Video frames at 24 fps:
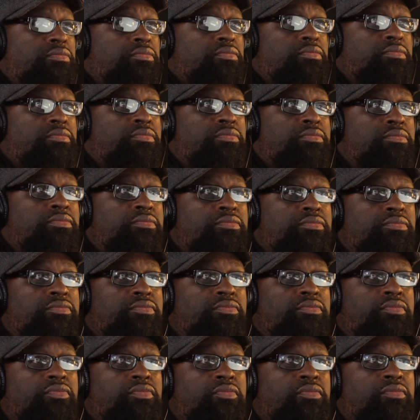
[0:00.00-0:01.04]

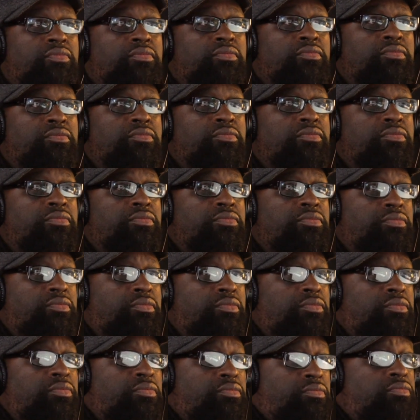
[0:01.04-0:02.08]

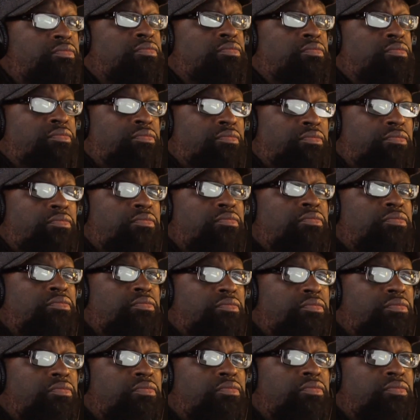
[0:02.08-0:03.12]

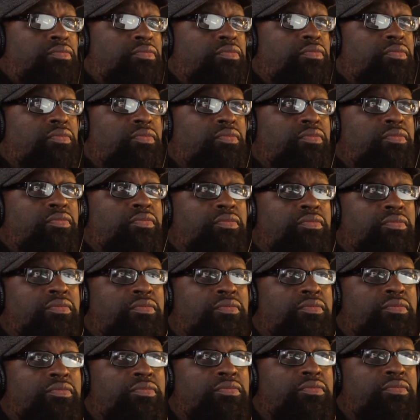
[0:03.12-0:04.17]

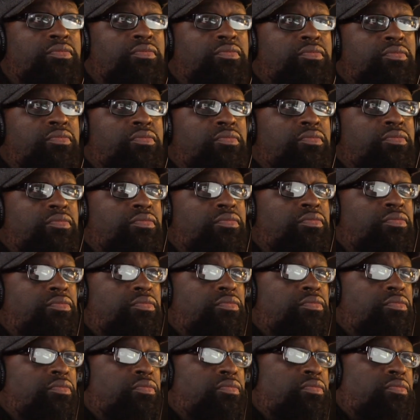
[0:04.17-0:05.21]

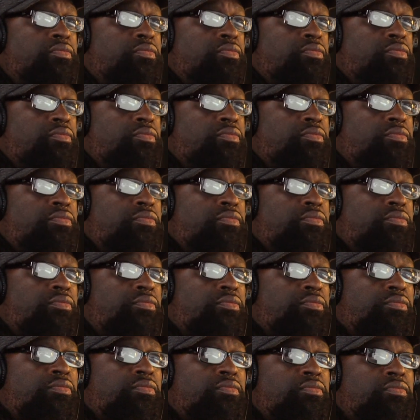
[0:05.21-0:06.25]
No words are spoken by the person on screen.